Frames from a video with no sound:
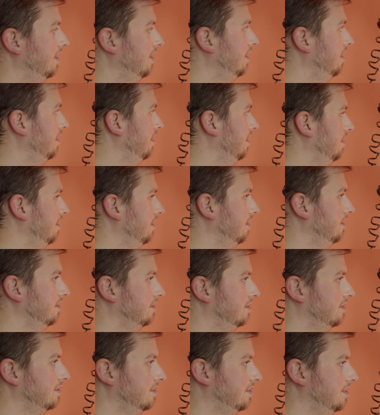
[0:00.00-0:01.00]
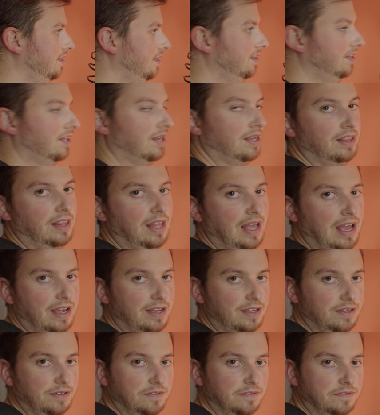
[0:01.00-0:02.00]
is the like
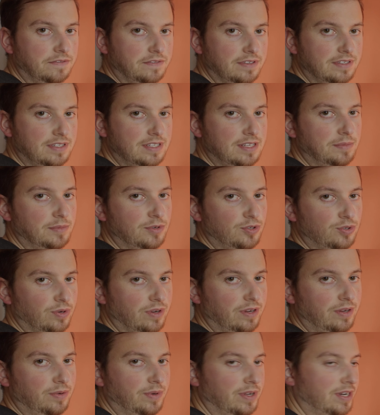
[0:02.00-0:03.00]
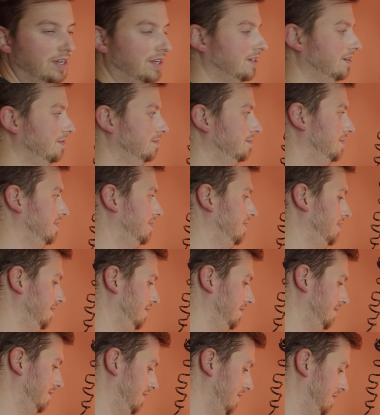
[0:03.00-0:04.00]
lack of symmetry when it comes
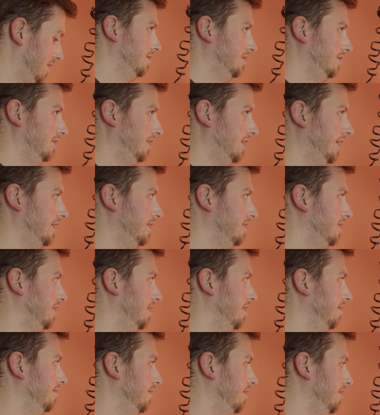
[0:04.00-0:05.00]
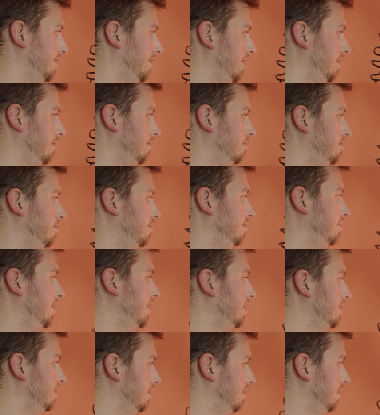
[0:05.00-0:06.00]
to lights and everything.
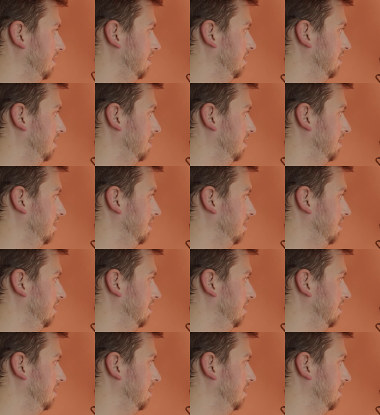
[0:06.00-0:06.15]
But